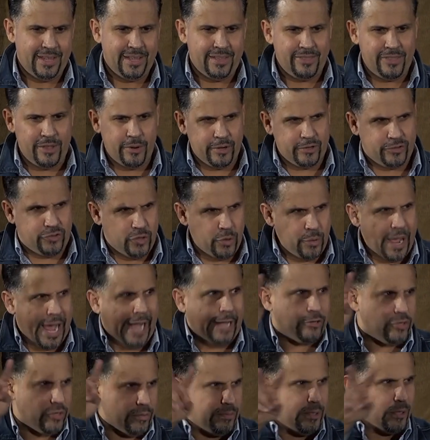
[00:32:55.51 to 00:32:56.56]
There are two
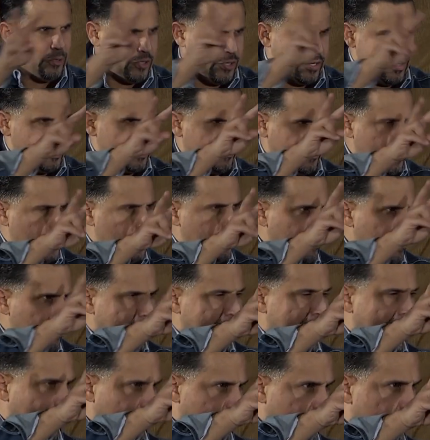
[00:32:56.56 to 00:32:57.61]
attributions for human
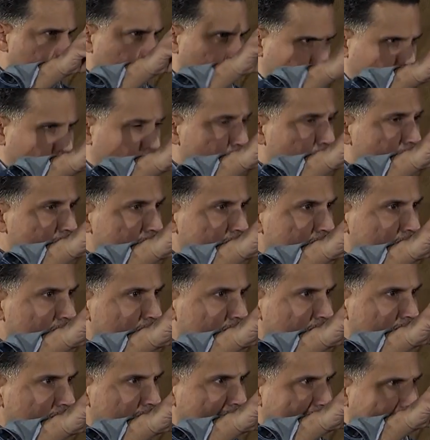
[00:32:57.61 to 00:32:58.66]
behavior, two.
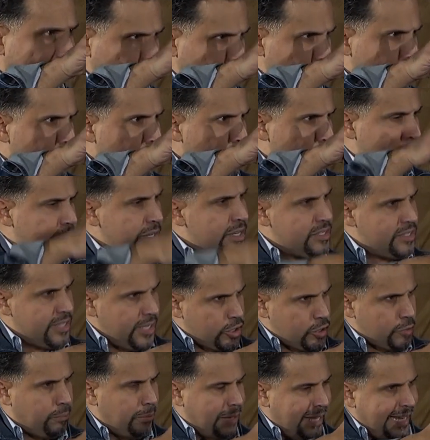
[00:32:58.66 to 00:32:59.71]
Attribution is to
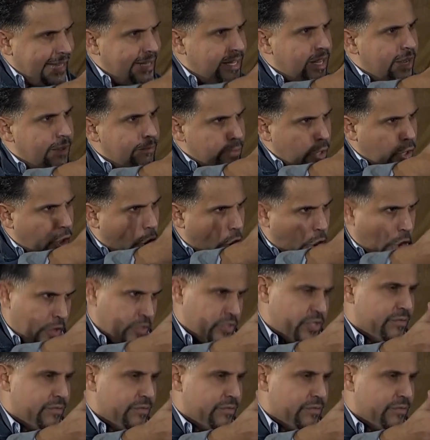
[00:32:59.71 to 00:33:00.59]
explain the cause